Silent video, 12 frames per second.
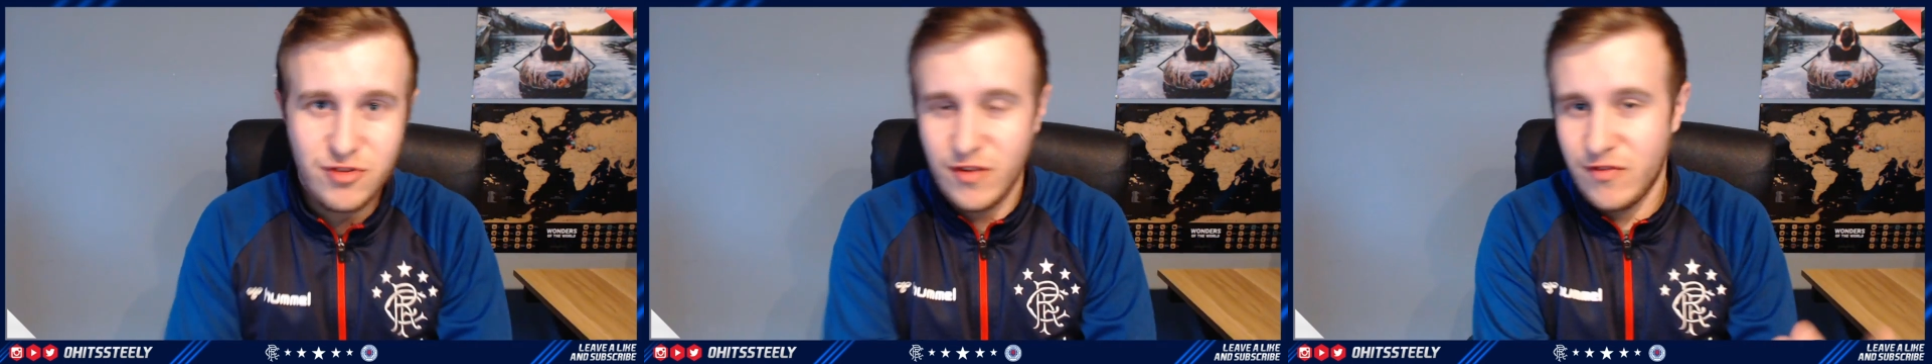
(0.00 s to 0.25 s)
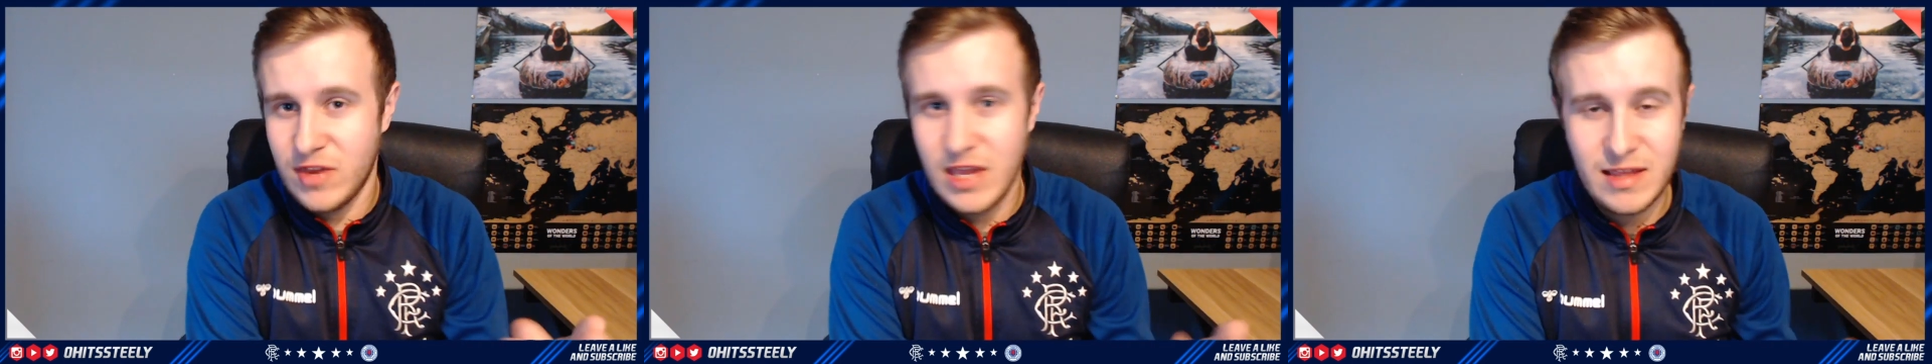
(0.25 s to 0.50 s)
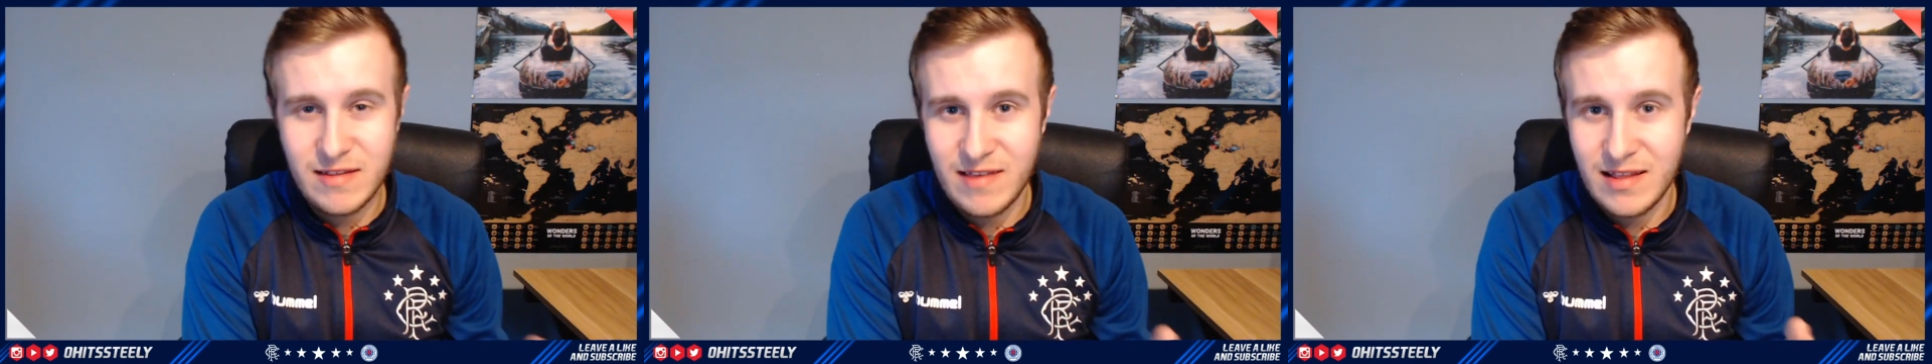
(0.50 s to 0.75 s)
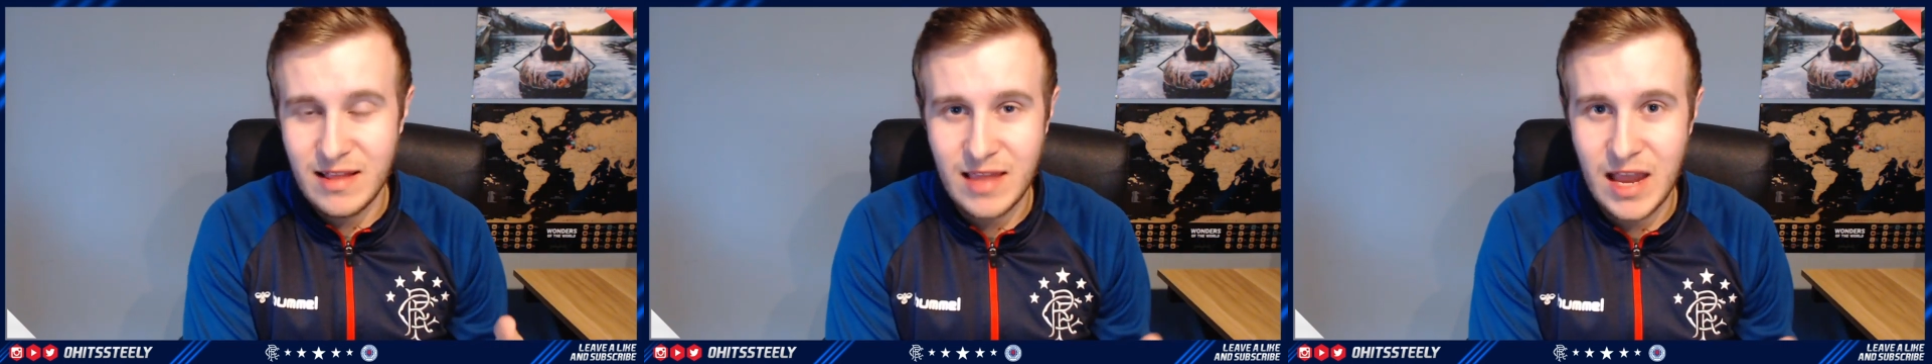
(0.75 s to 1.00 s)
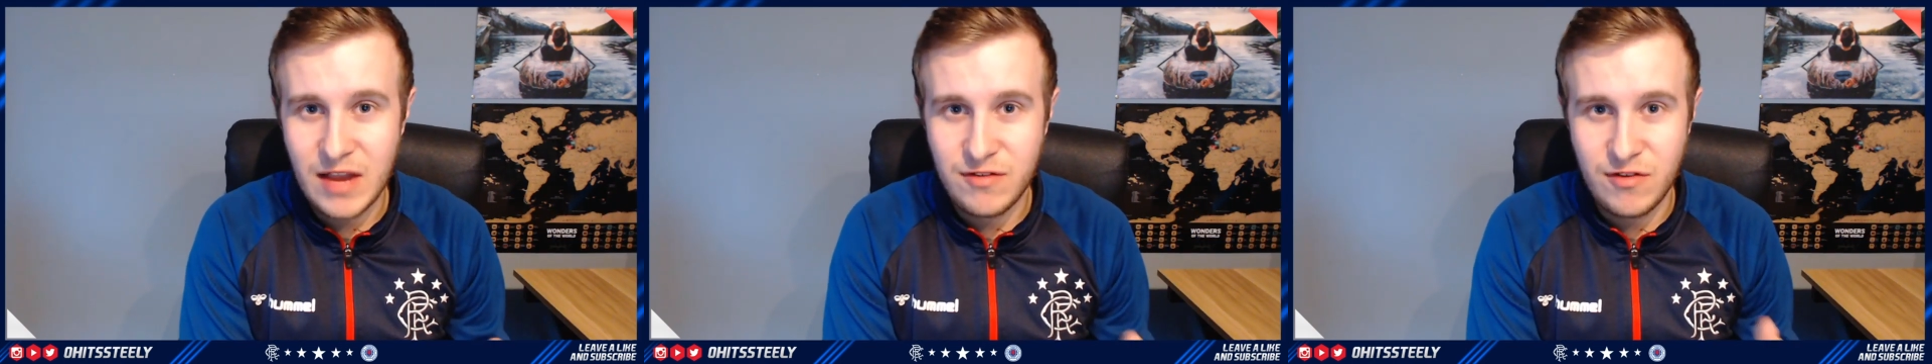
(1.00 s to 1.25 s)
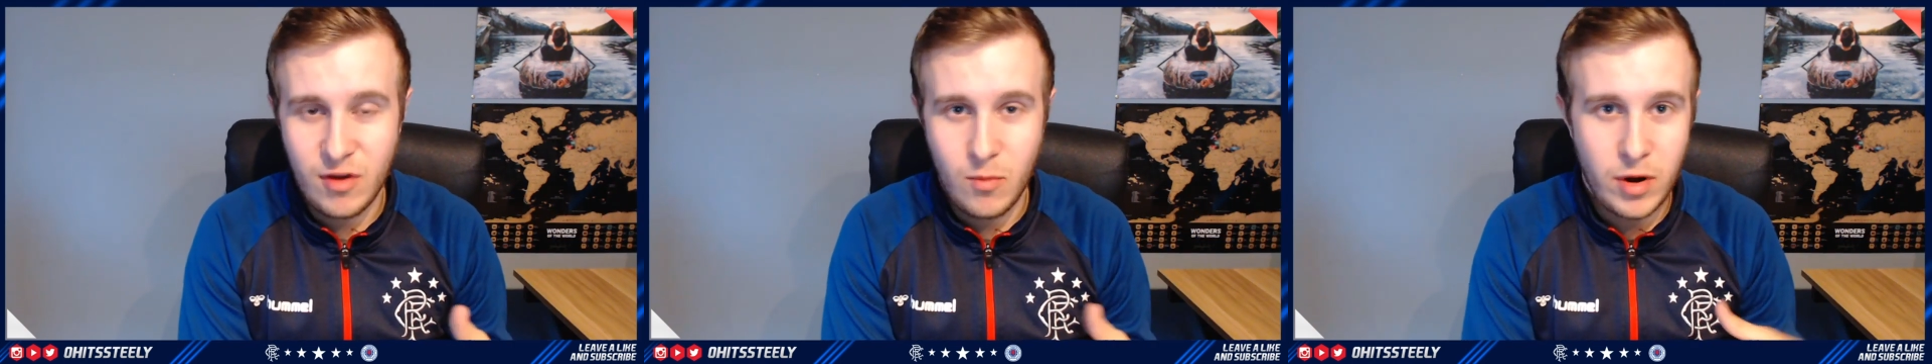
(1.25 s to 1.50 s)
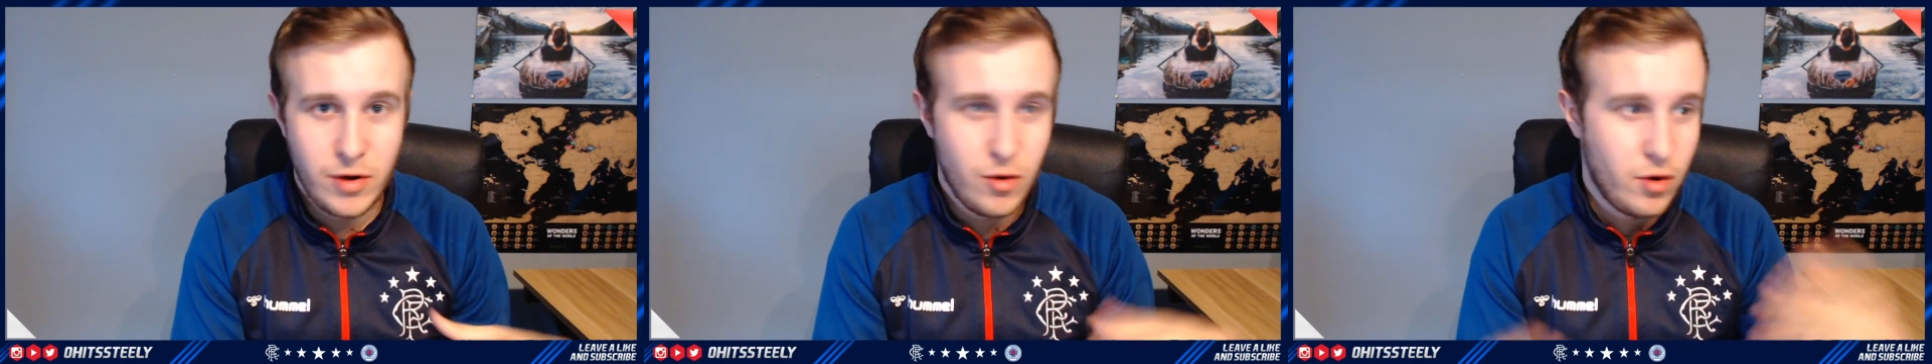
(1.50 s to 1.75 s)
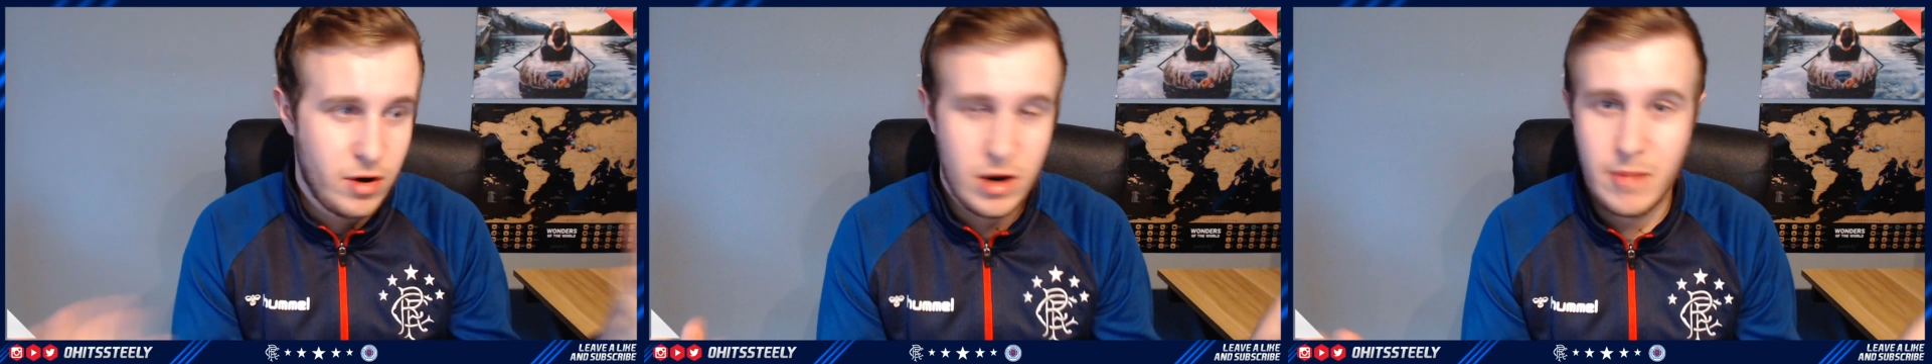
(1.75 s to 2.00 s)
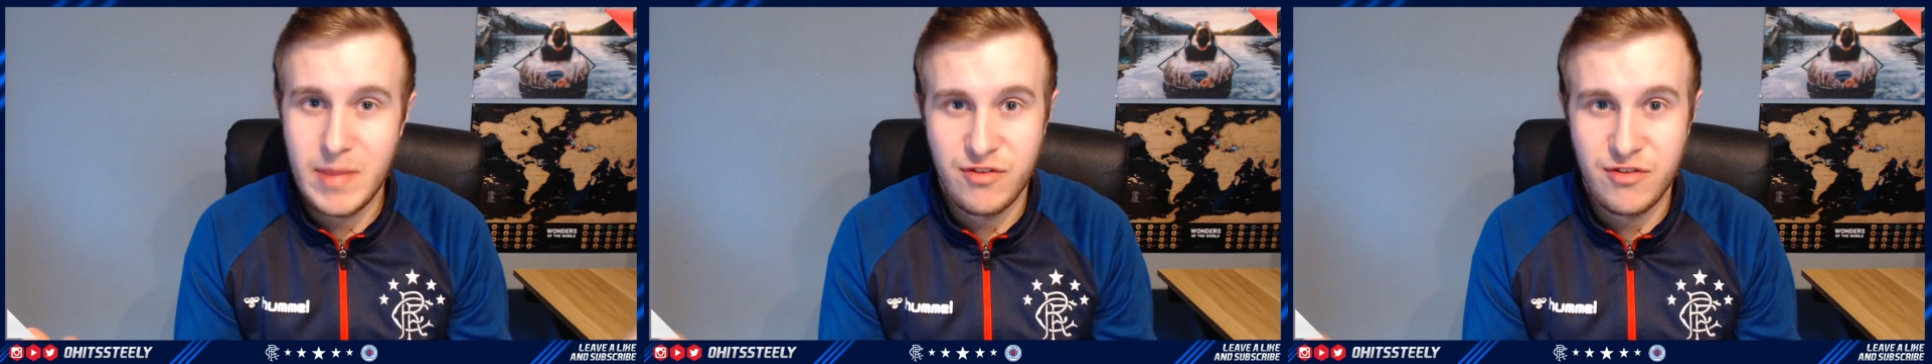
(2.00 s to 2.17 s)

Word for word: but just if you need to send a text to someone or an